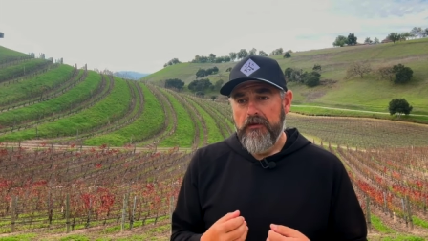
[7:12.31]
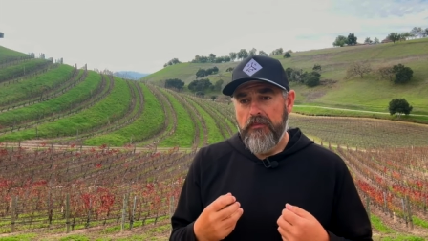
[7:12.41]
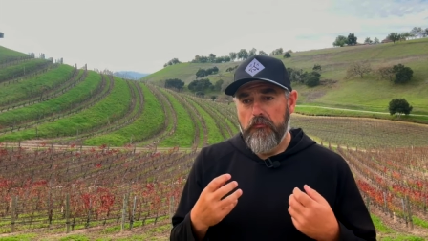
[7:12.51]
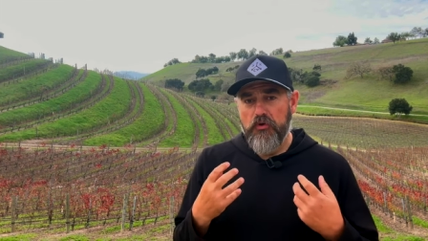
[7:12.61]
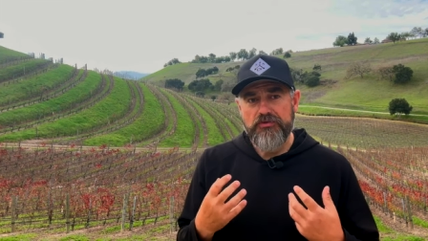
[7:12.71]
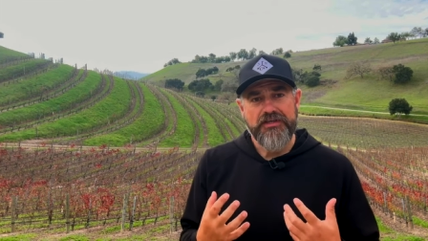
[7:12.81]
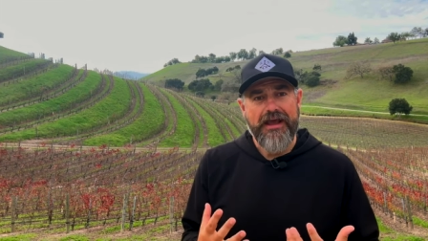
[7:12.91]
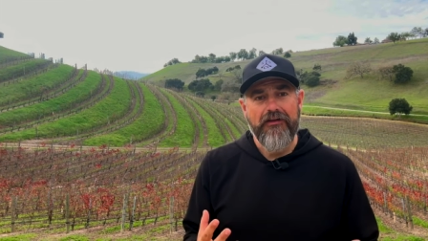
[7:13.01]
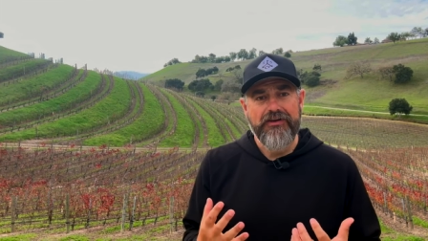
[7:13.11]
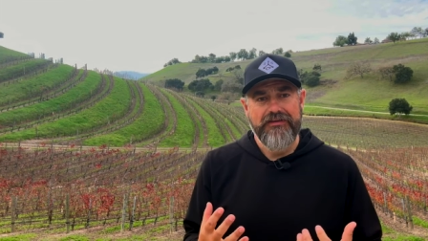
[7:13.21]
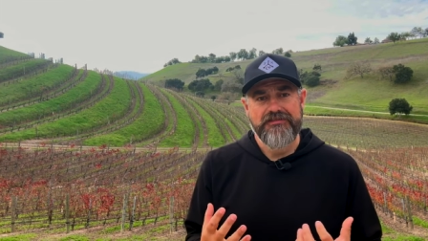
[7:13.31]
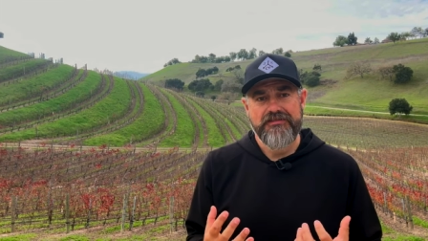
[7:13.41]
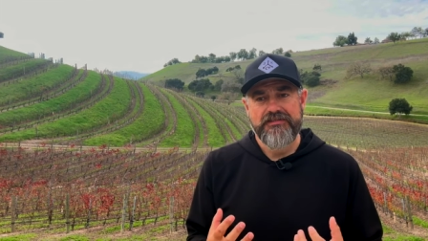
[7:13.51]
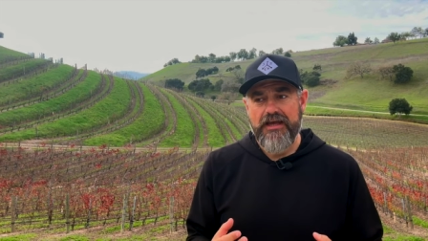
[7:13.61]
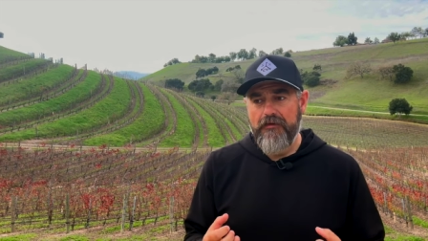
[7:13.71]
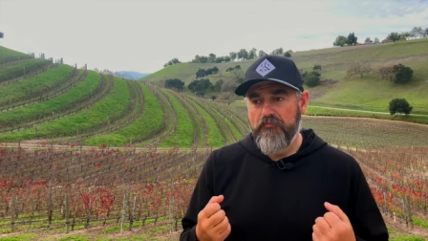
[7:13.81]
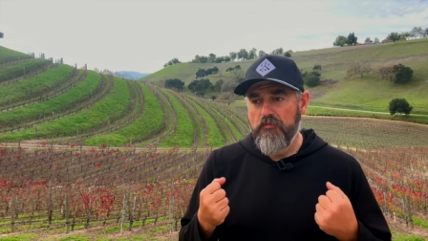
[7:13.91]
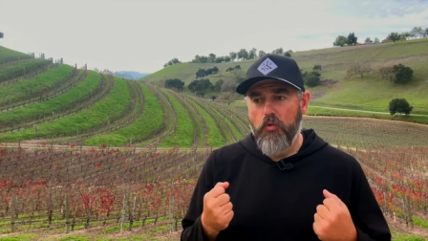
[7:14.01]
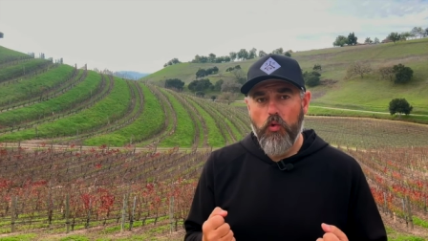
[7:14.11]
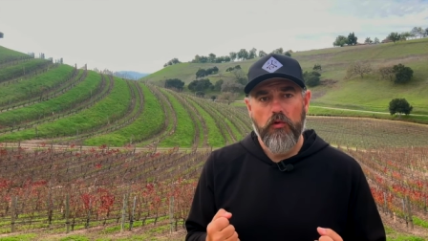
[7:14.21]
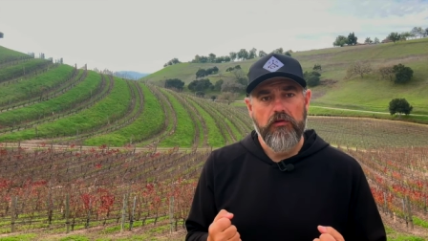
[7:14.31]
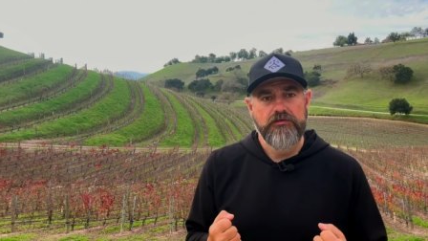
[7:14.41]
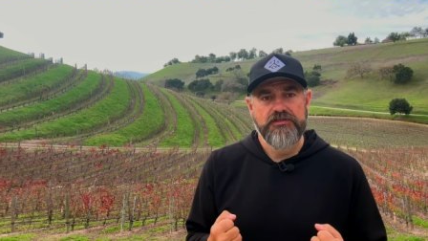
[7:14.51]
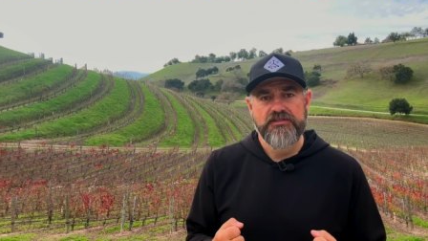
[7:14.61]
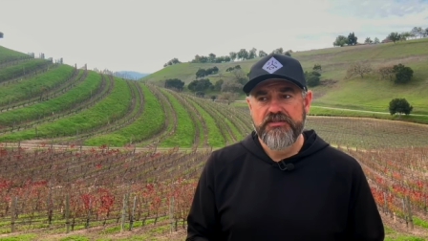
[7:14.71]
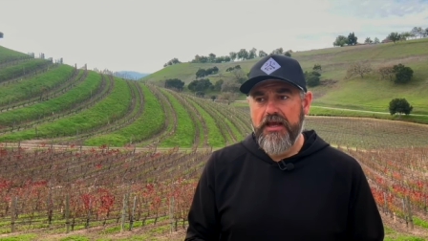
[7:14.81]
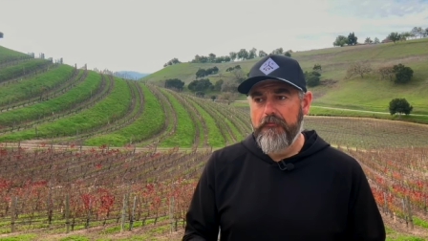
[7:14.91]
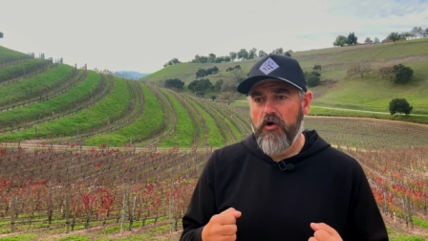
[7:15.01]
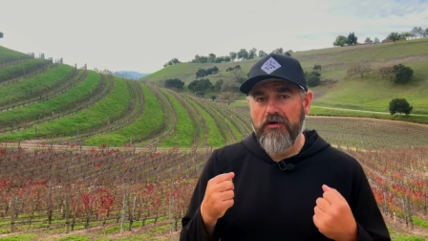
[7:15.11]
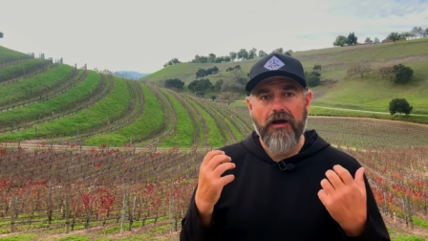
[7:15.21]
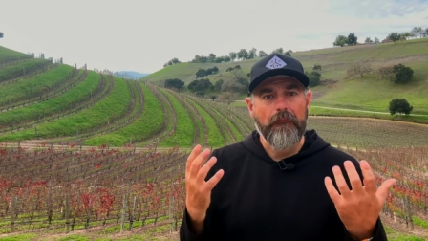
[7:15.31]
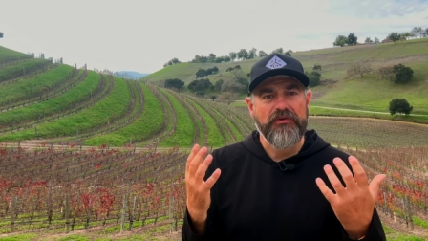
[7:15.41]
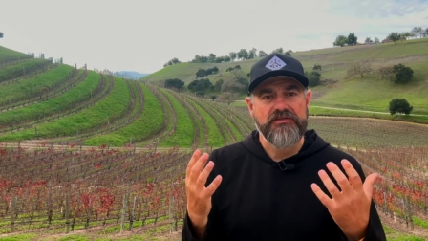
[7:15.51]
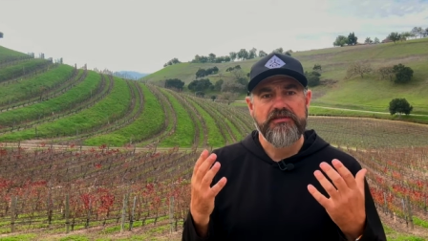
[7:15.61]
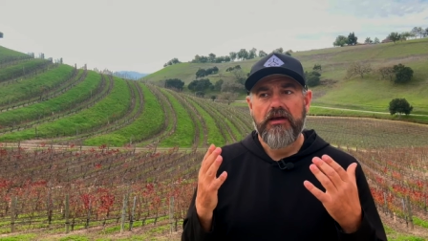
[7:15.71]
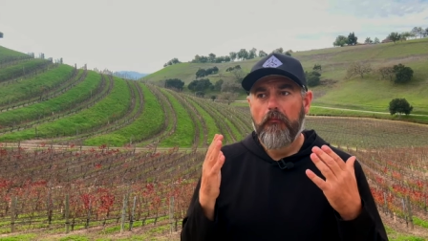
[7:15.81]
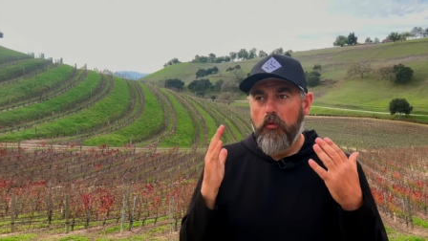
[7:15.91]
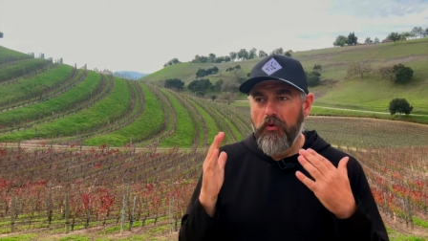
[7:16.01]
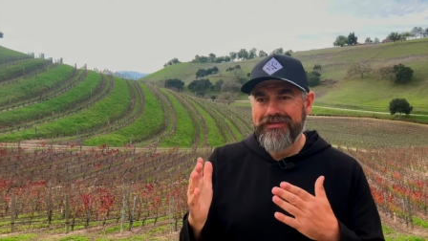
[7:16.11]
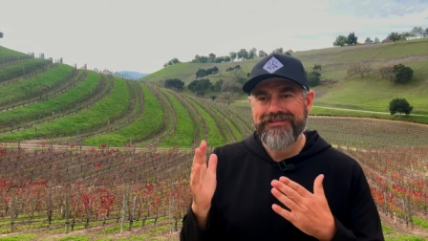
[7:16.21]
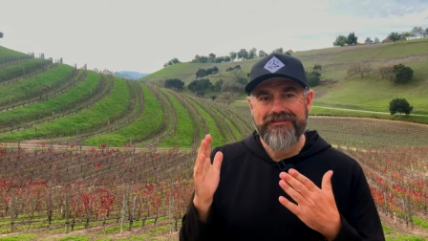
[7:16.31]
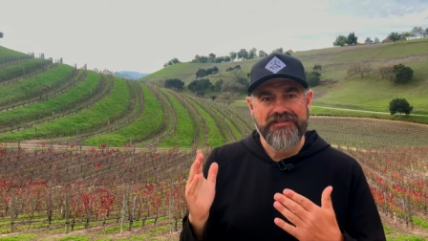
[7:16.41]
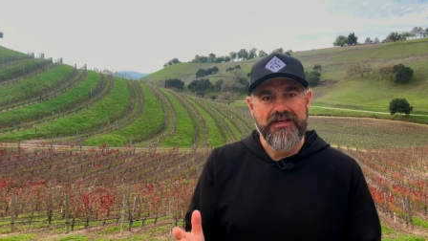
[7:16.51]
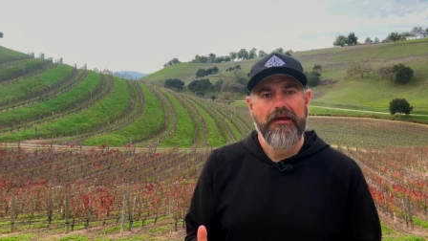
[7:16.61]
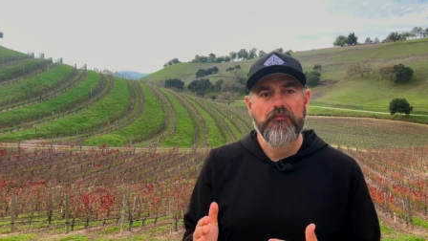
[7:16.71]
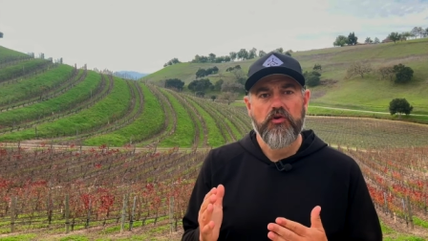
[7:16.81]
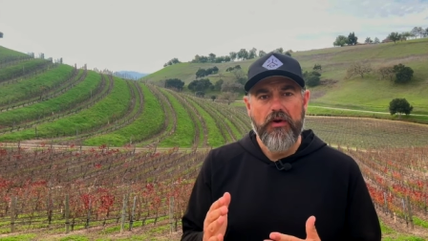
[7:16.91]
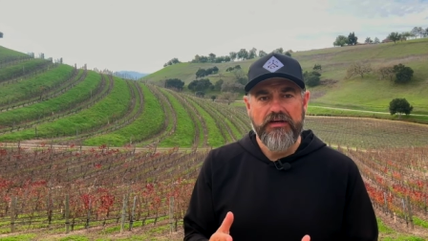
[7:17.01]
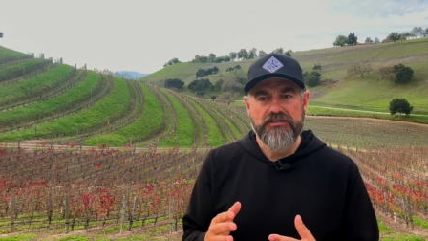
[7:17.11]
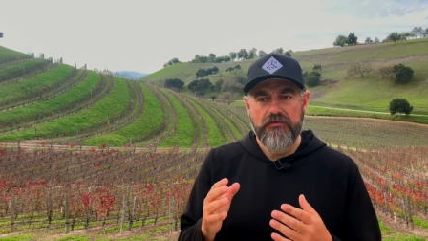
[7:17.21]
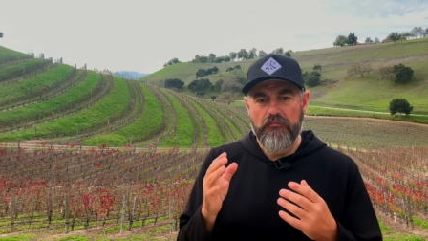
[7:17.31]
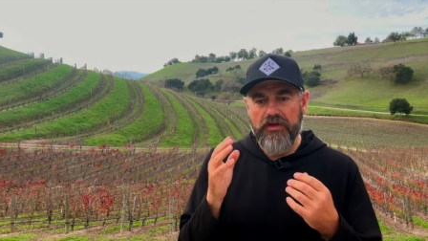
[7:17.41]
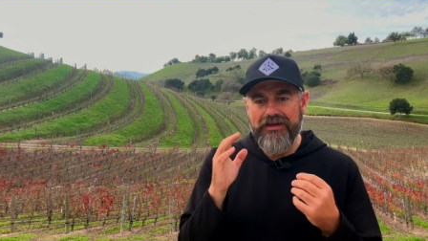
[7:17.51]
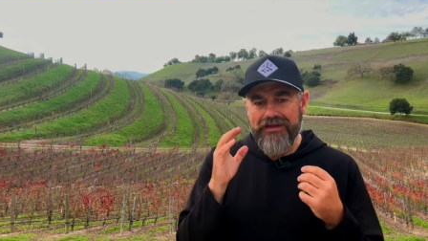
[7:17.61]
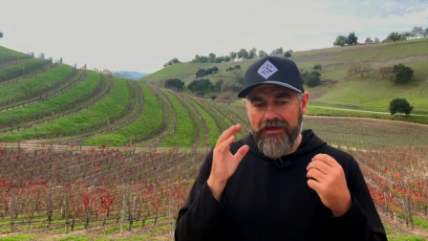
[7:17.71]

The personality is the same, the moral is the same, our compass points in the same direction, but